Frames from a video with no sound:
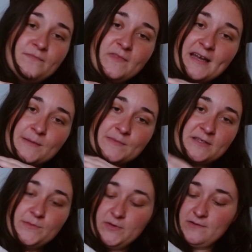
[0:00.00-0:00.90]

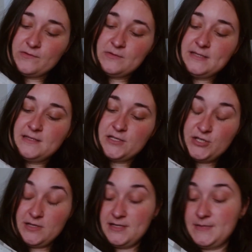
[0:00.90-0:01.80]
Absolutely beautiful, and such
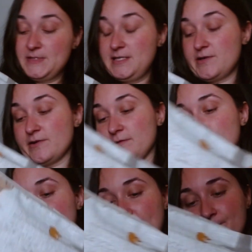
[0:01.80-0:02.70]
nice material as
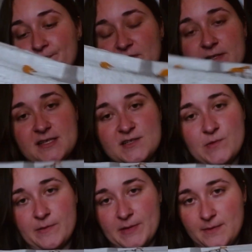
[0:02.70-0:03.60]
well. So this is
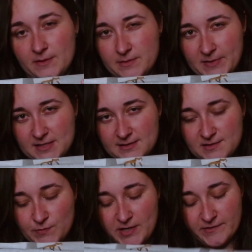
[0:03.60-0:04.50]
where I'm keeping the basket
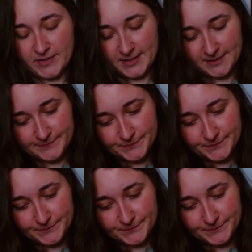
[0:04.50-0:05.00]
sweater right now.